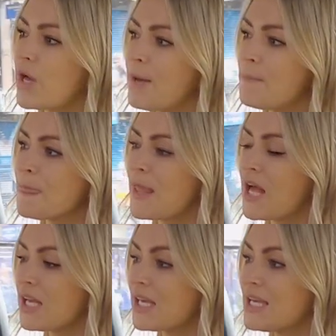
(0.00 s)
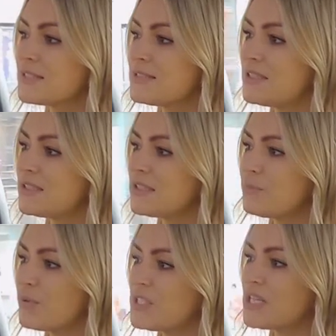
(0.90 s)
um, at
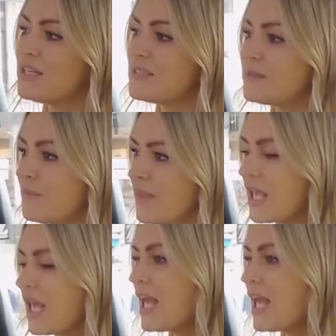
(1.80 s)
Kingston, print journalism.